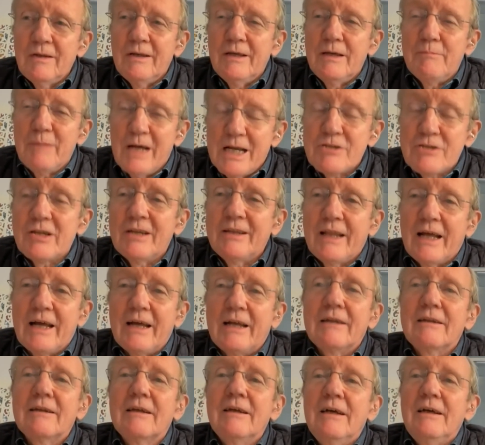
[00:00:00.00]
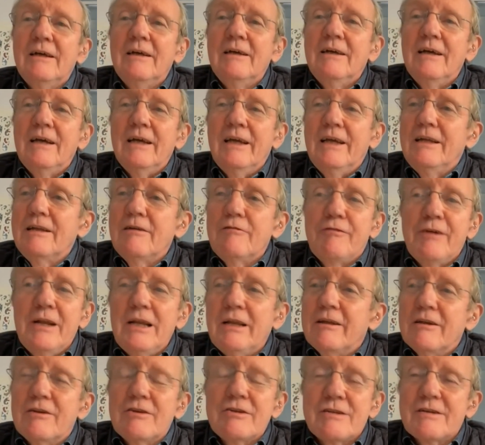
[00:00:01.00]
Imagine that in a
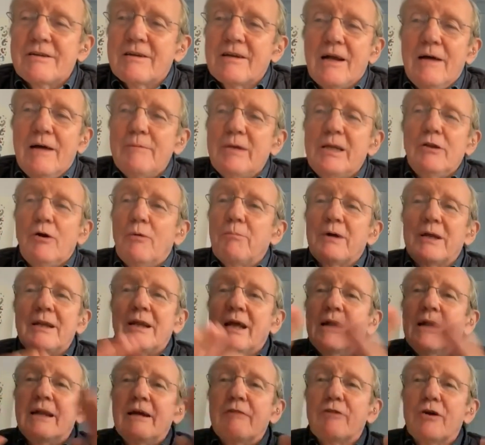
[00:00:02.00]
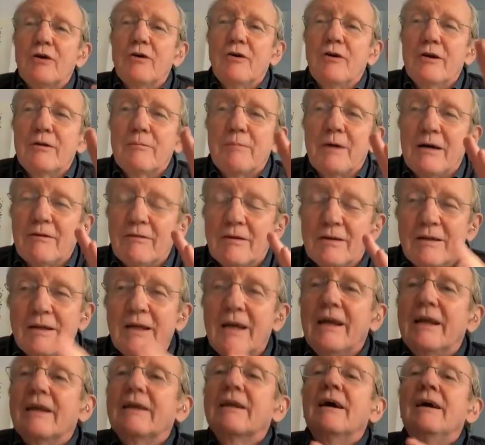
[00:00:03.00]
village. I mean, nobody had ever heard about it.
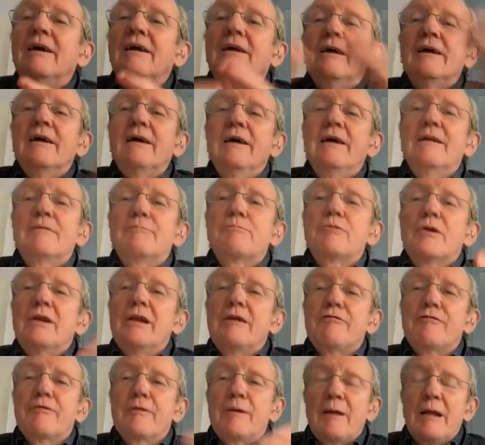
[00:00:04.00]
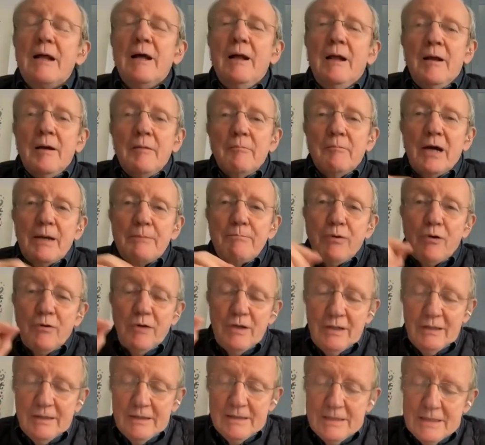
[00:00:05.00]
And it proliferate. My
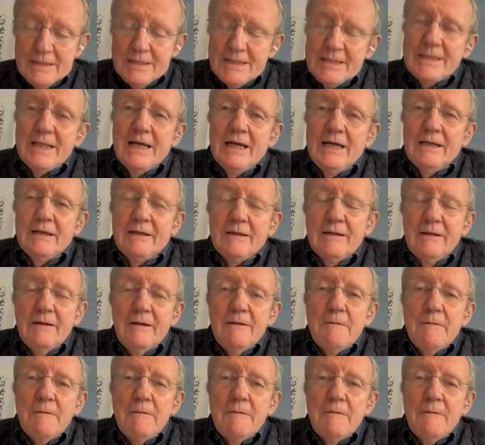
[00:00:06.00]
point is that